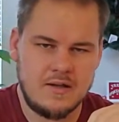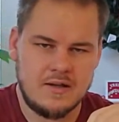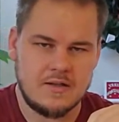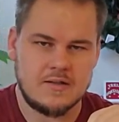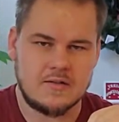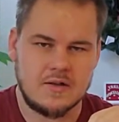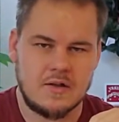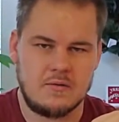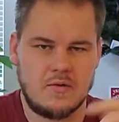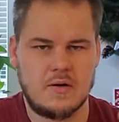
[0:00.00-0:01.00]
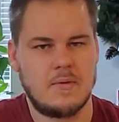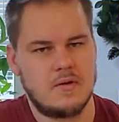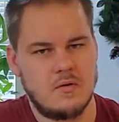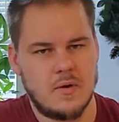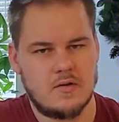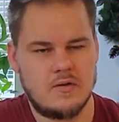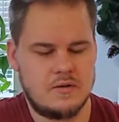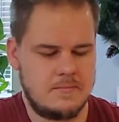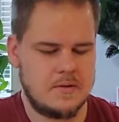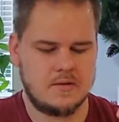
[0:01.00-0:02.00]
I would recommend that you watch
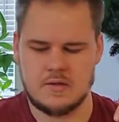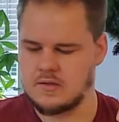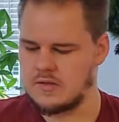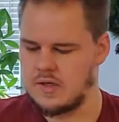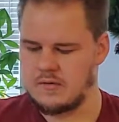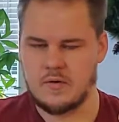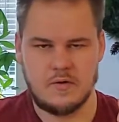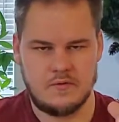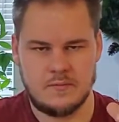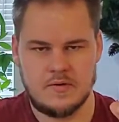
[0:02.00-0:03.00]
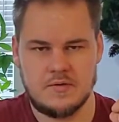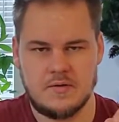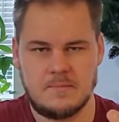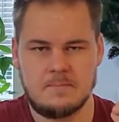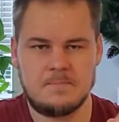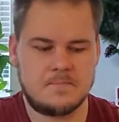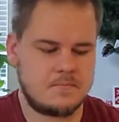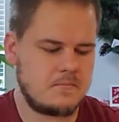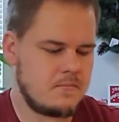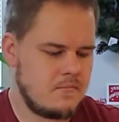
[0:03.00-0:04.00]
it. There's a lot of good information there.
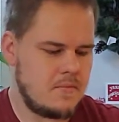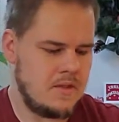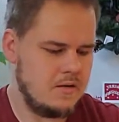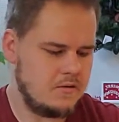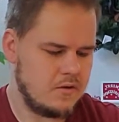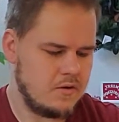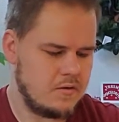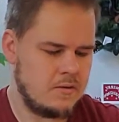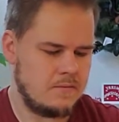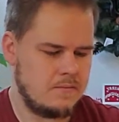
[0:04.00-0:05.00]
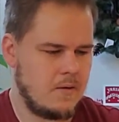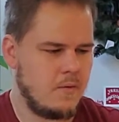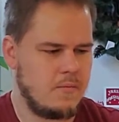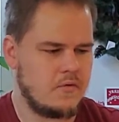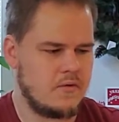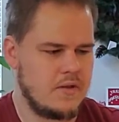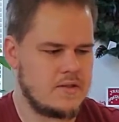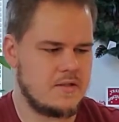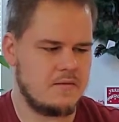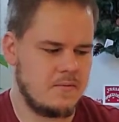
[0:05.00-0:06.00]
So I won't be using
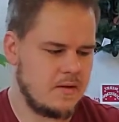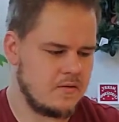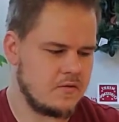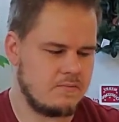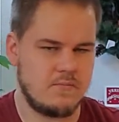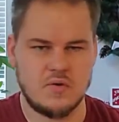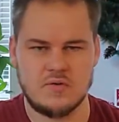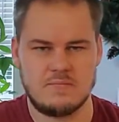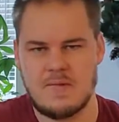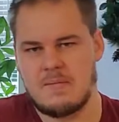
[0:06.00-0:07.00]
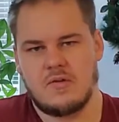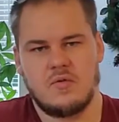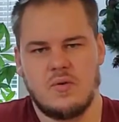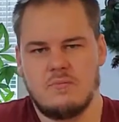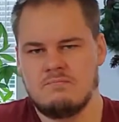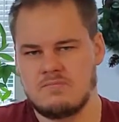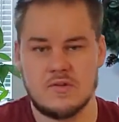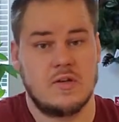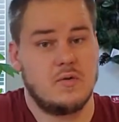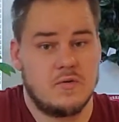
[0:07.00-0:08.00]
this. I'll just use it in my soil because
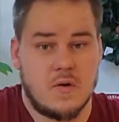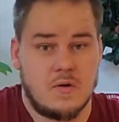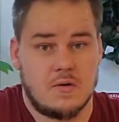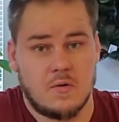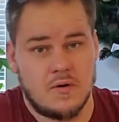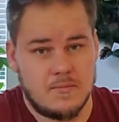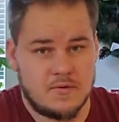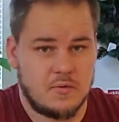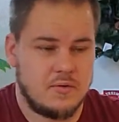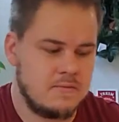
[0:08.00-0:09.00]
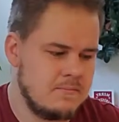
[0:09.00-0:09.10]
I do use coconut coir in my soil.